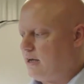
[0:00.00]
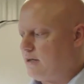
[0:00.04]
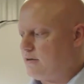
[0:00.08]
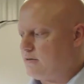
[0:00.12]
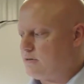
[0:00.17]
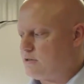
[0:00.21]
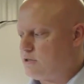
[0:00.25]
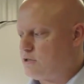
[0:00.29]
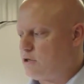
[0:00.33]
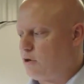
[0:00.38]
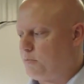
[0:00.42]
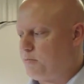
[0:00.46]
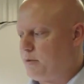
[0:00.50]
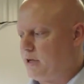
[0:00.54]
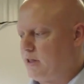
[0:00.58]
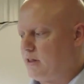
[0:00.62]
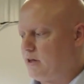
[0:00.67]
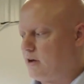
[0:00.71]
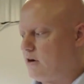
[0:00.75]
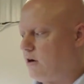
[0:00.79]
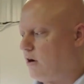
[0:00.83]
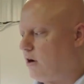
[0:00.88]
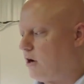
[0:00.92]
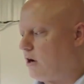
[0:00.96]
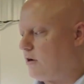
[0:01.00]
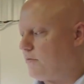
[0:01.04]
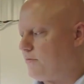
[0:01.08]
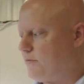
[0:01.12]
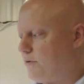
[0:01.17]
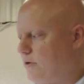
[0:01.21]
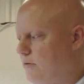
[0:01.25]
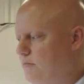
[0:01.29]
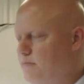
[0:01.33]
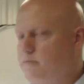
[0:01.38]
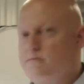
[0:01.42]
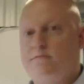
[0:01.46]
Stopping the car
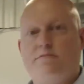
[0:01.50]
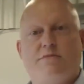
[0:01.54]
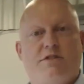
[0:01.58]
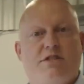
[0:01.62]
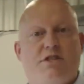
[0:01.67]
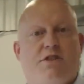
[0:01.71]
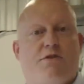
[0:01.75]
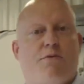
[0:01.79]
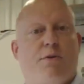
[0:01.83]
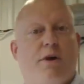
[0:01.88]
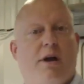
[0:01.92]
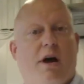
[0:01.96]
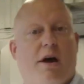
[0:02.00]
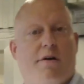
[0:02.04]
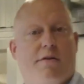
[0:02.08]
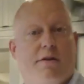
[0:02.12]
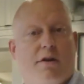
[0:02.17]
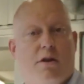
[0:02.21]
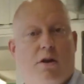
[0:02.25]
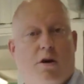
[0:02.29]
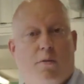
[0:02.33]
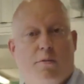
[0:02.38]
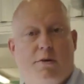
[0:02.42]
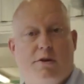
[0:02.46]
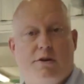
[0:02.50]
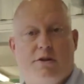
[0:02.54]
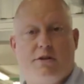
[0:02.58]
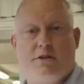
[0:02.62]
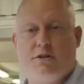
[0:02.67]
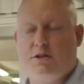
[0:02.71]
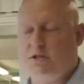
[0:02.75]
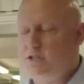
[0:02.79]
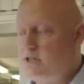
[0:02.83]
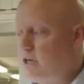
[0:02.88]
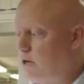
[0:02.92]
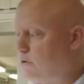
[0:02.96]
from 300 kilometers
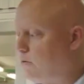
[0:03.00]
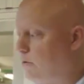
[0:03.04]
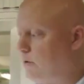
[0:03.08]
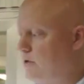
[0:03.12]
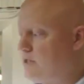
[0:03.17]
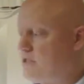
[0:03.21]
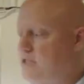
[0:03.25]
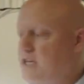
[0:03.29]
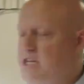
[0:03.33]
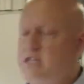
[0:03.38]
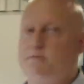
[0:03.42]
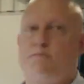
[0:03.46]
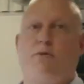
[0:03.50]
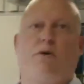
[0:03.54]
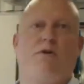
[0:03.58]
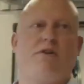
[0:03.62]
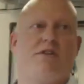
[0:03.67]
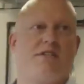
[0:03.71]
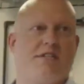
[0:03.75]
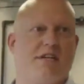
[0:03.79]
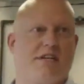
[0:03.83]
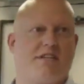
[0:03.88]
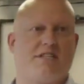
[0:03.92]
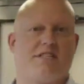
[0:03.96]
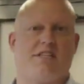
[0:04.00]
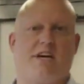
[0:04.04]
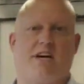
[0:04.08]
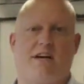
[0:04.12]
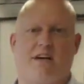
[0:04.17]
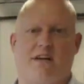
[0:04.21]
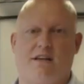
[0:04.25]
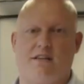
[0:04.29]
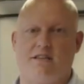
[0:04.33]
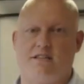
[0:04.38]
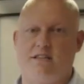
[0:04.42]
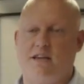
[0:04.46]
to 0 in 6.6
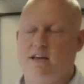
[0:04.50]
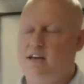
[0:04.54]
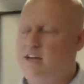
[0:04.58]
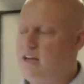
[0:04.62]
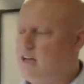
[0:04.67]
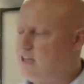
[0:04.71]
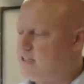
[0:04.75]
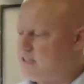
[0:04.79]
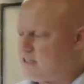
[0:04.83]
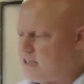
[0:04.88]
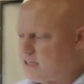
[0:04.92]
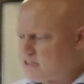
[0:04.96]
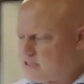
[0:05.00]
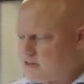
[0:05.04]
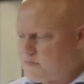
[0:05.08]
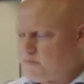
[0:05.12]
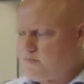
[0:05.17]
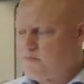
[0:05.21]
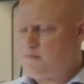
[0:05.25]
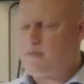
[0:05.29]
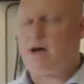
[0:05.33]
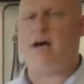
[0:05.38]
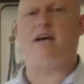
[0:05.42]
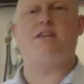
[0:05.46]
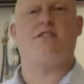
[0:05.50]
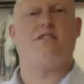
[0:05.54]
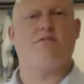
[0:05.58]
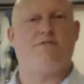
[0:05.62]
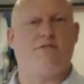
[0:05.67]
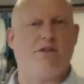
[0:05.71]
seconds. It's just a massive